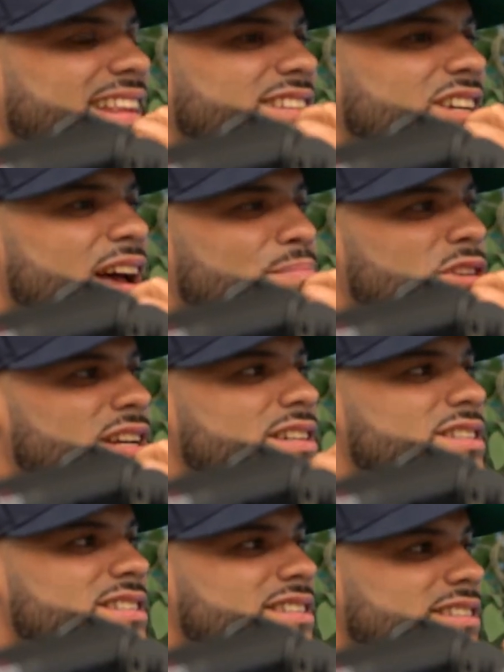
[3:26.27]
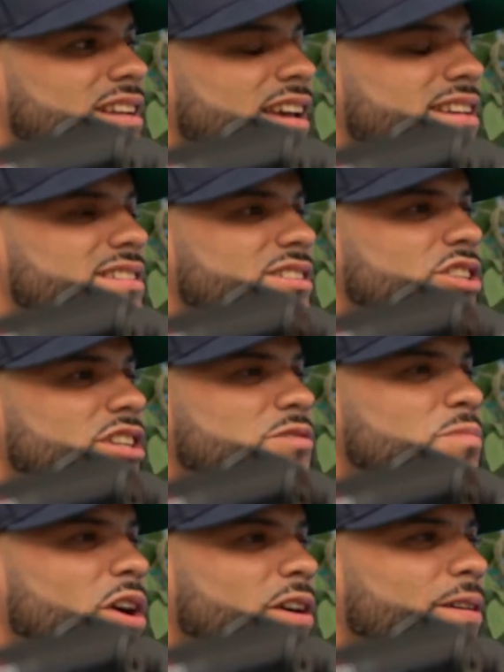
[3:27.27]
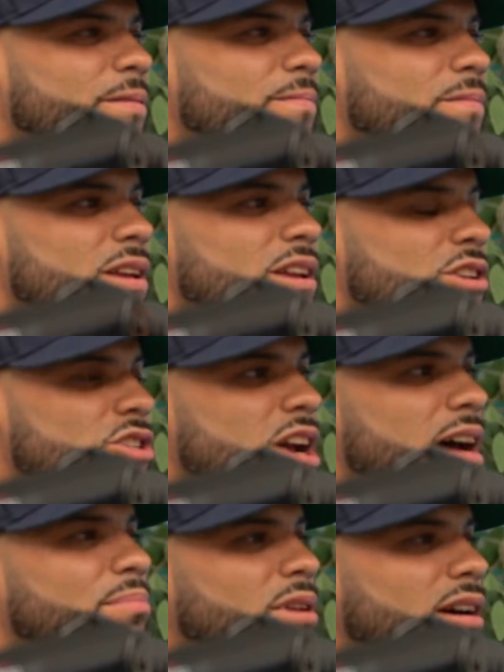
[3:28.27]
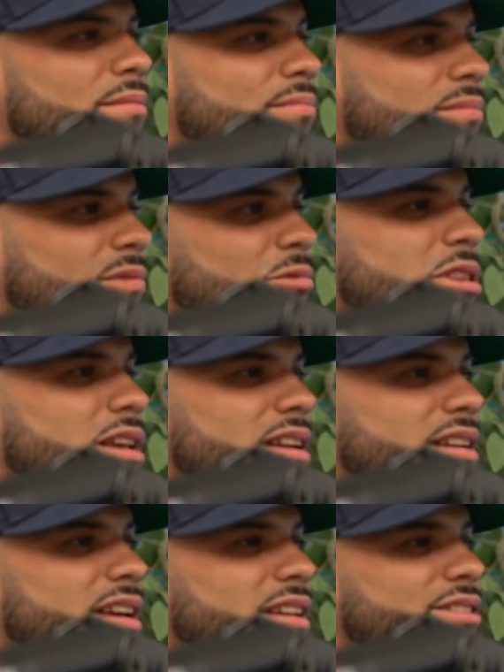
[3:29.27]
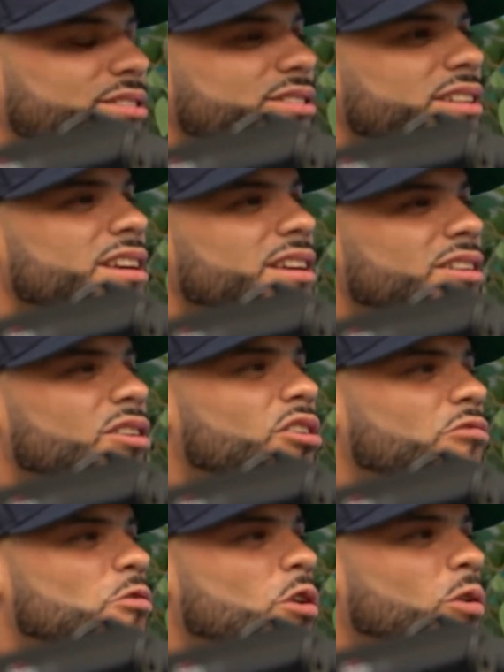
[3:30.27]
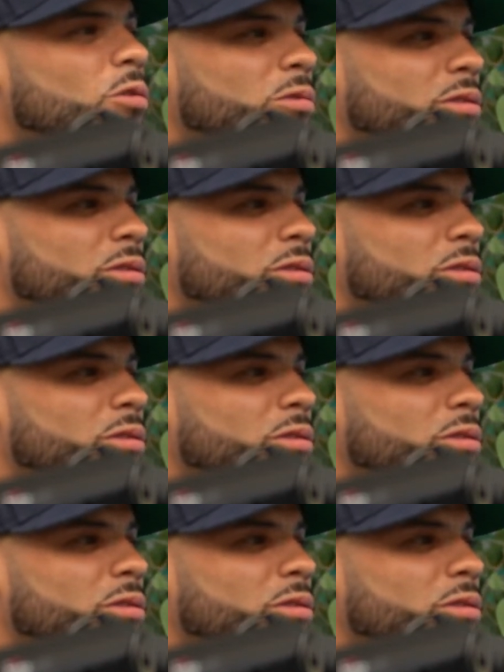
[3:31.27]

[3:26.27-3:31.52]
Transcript: Chopped cheese is a cheeseburger chopped up with onions on a roll.